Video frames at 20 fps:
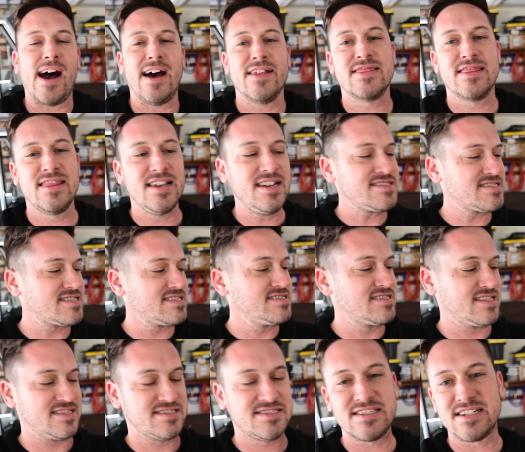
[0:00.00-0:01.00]
this
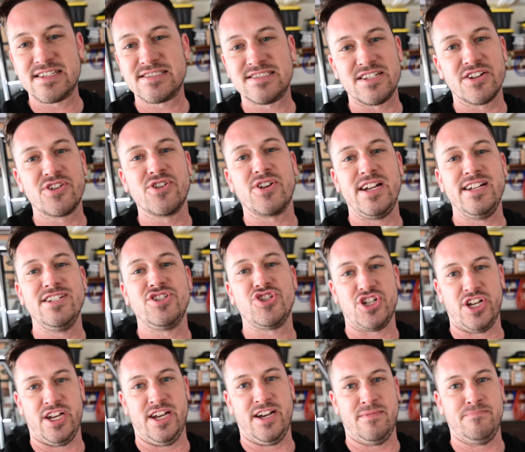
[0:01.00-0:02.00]
is a 6 degree
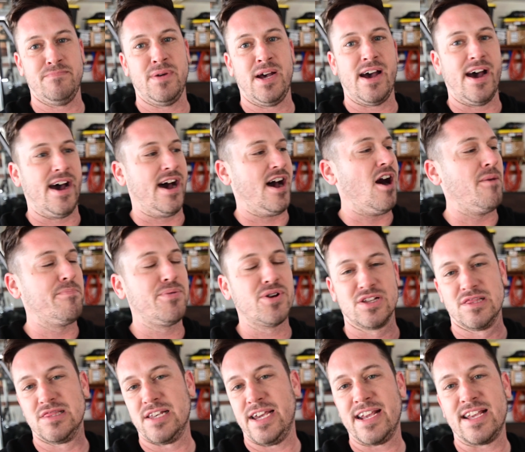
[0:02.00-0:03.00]
shim. I'll
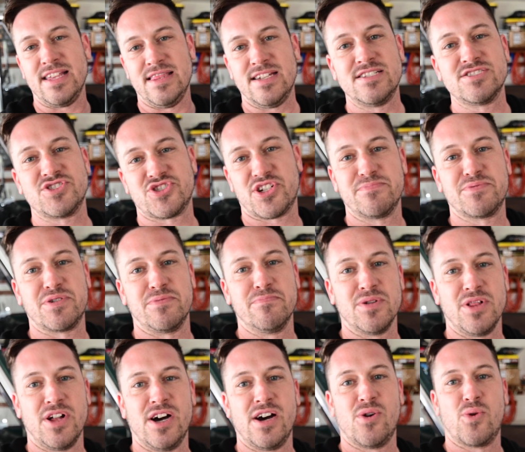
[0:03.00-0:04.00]
put a link in the description
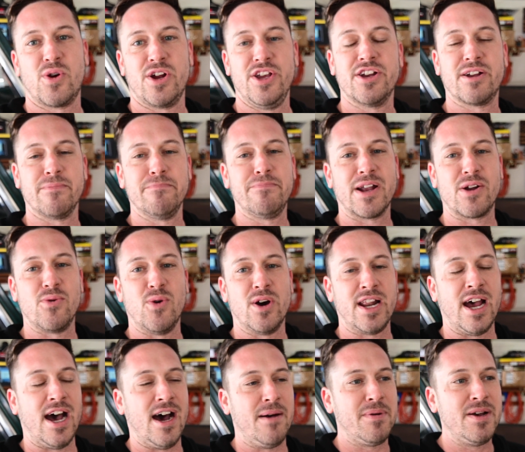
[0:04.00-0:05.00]
below where you can pick
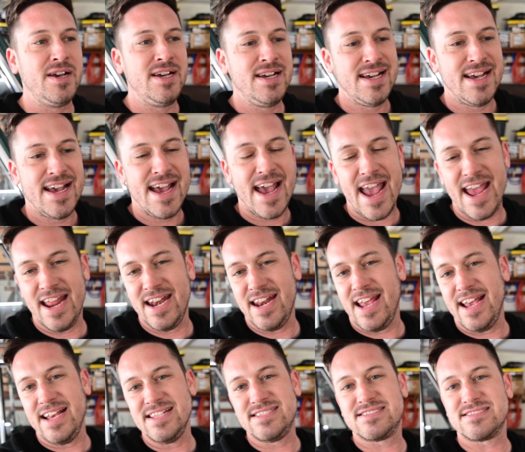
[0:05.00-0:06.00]
one up. And
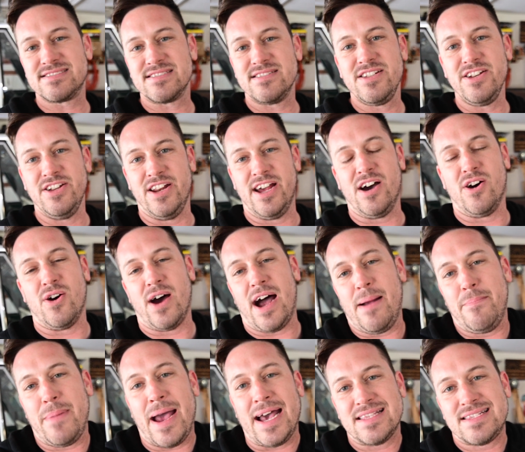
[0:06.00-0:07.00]
it's, you know,
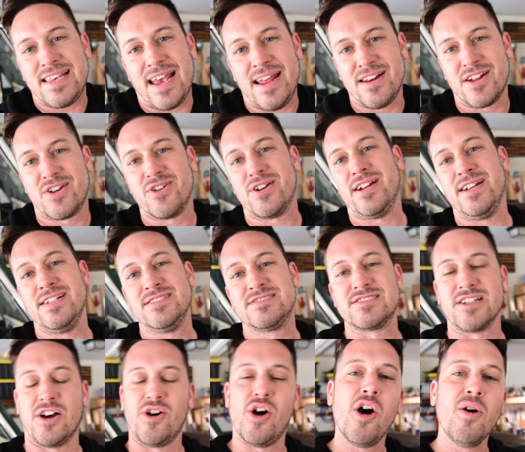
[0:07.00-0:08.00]
I'm at 10 degrees,
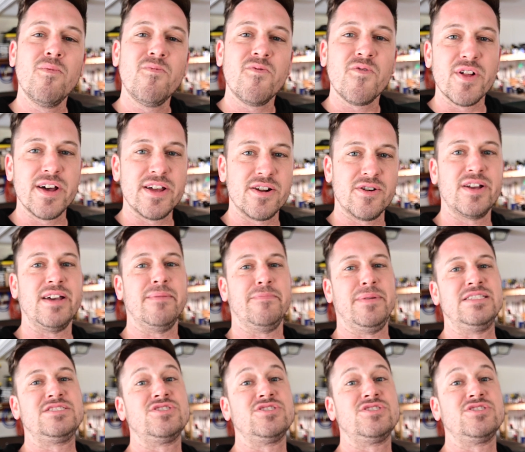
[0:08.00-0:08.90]
so hopefully it'll get me